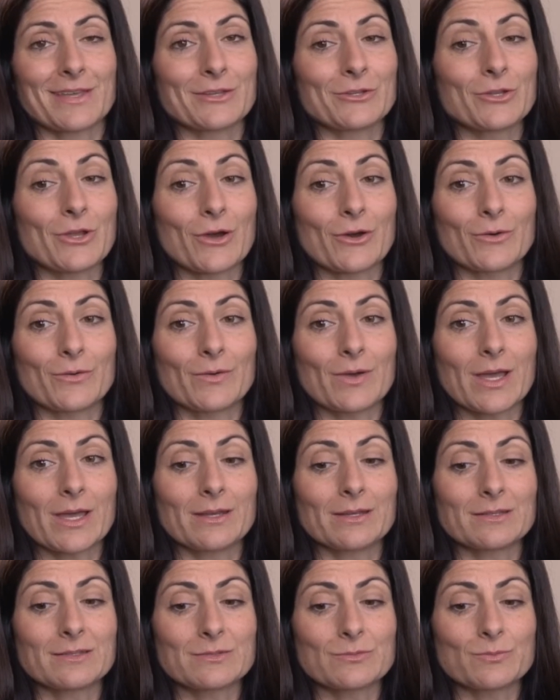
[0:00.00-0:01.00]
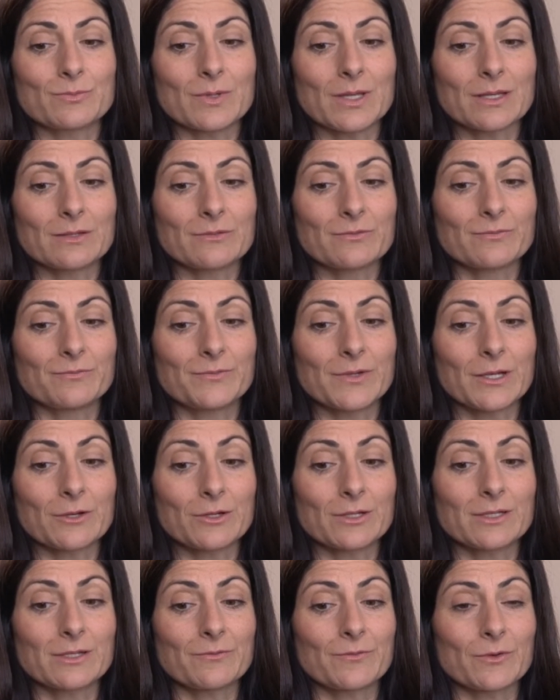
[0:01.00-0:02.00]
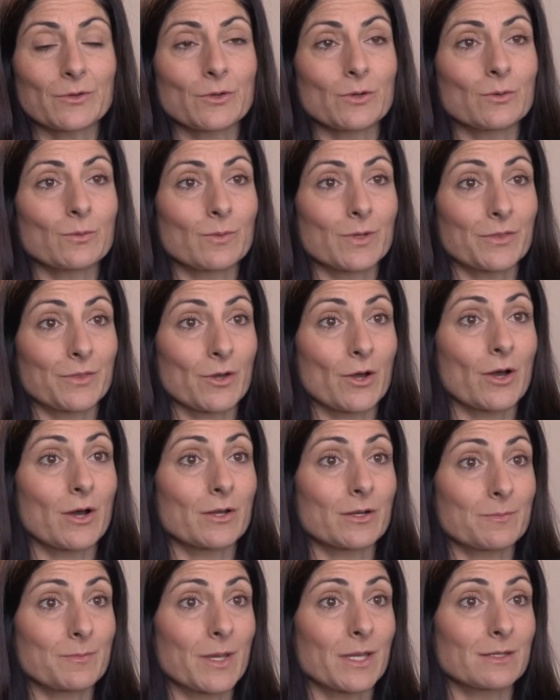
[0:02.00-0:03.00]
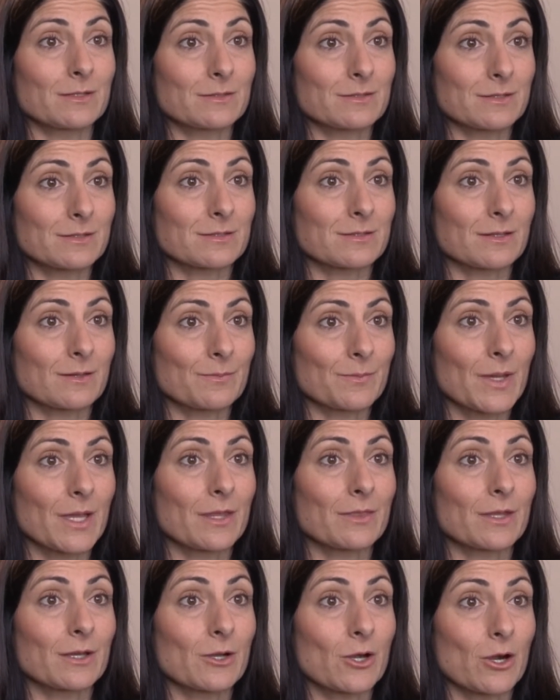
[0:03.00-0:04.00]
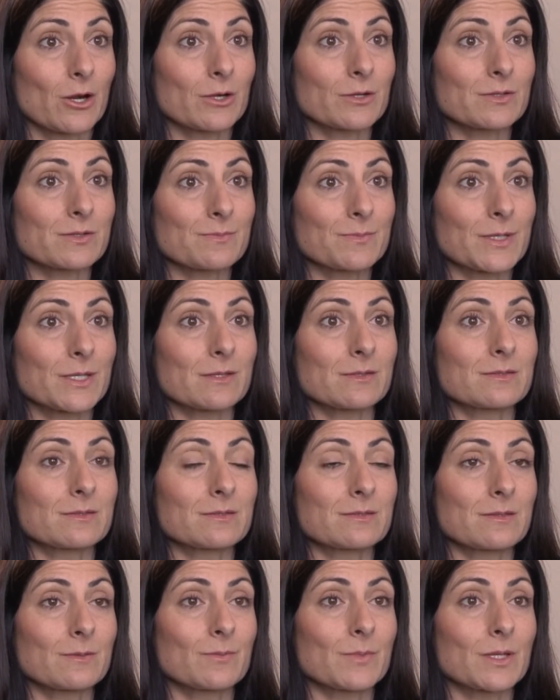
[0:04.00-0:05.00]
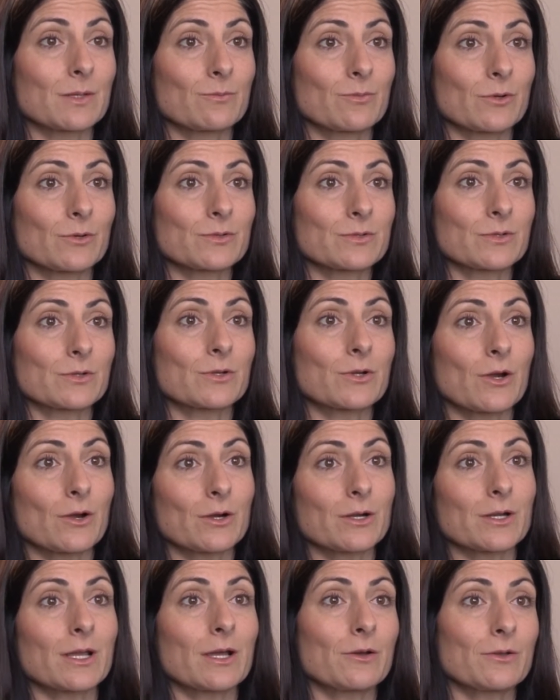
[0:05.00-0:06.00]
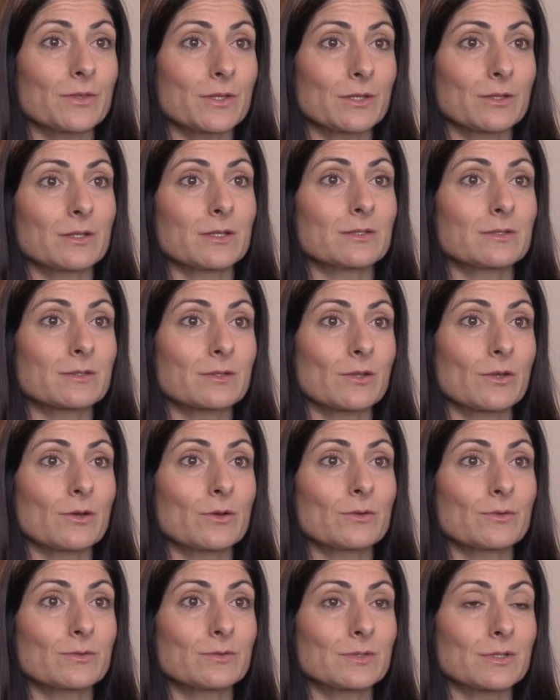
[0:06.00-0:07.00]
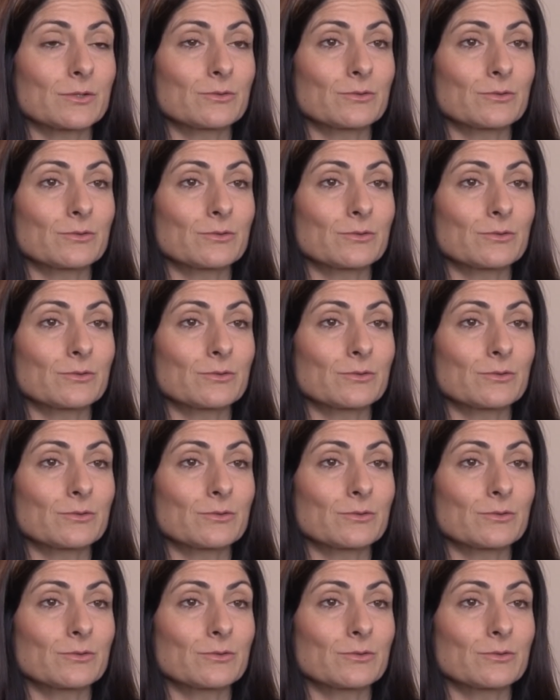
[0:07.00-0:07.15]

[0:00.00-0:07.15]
No, and it's it's very difficult with the automated system and the carts because somebody rolls their cart out, the lids close, a